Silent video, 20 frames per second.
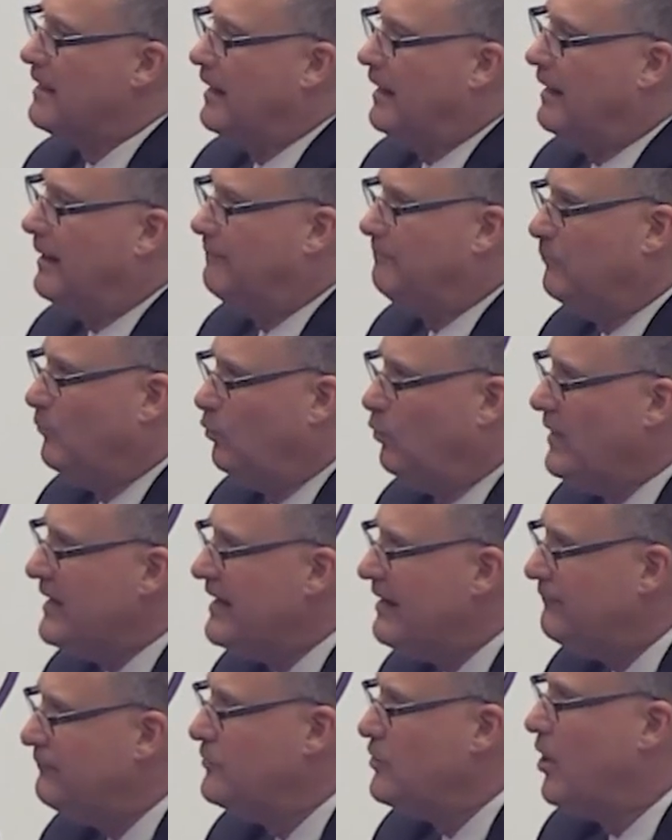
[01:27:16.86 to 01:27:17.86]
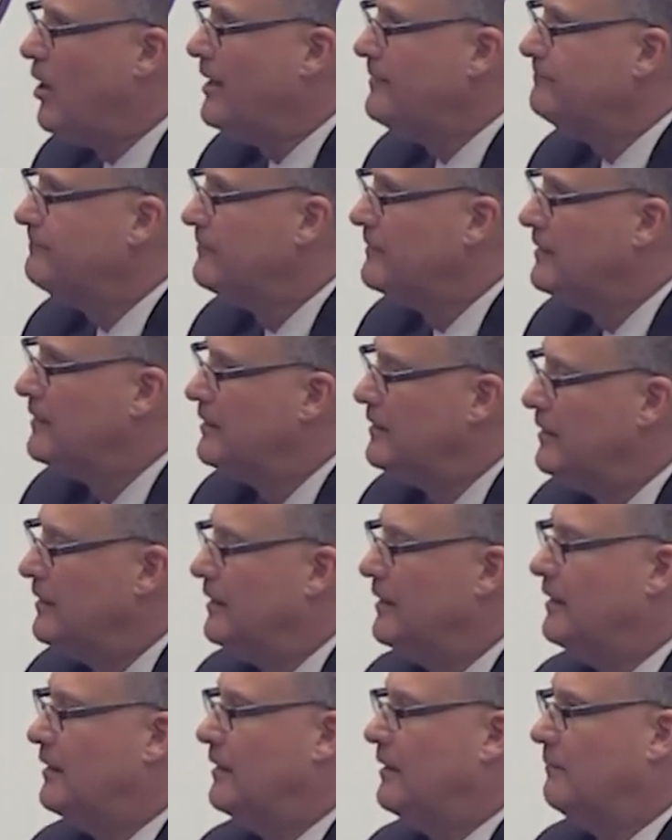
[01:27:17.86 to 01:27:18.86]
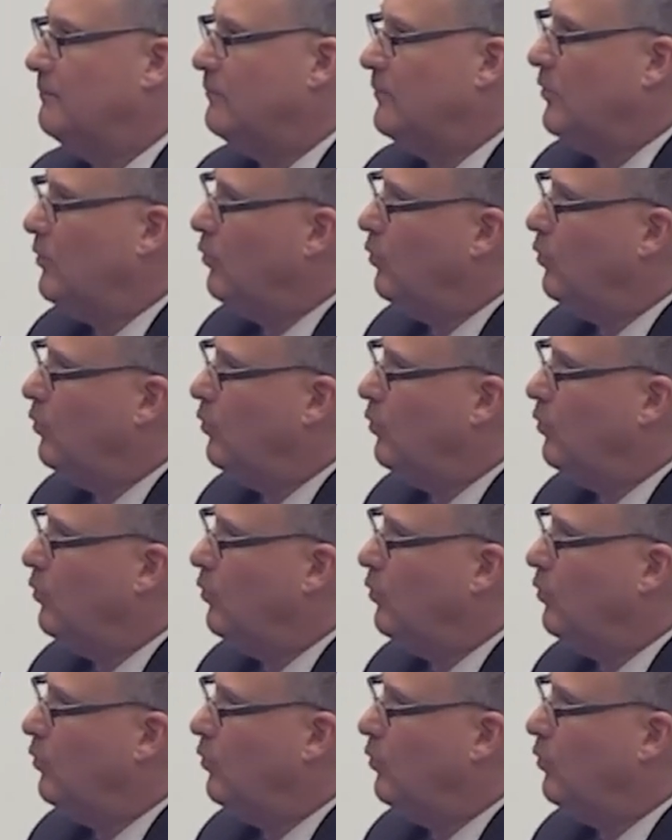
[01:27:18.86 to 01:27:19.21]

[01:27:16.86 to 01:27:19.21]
Um, we have not. Um,